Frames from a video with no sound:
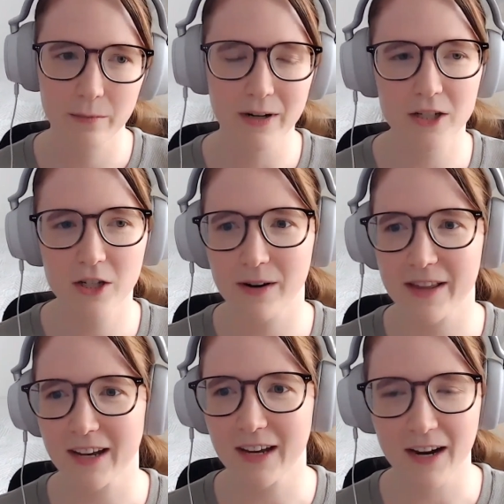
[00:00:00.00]
But two, I
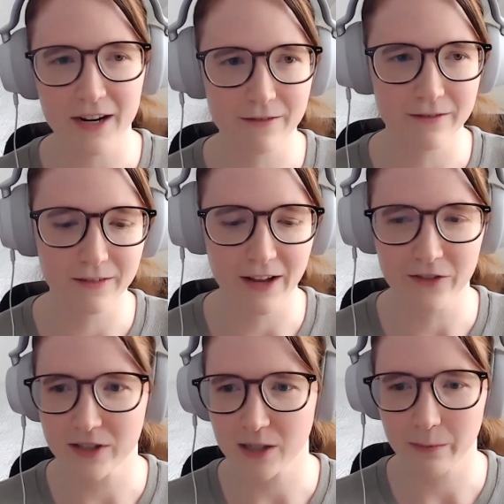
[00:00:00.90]
think it kind of
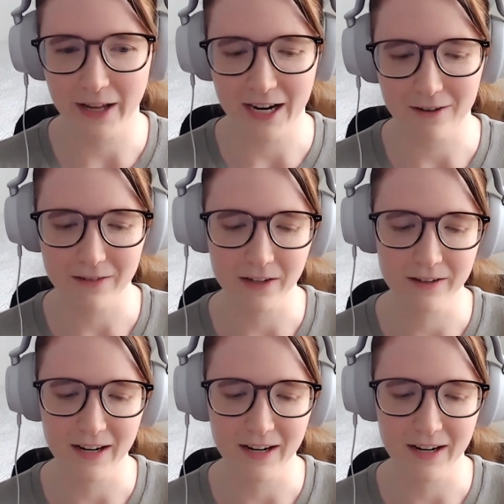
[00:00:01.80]
levels the playing field.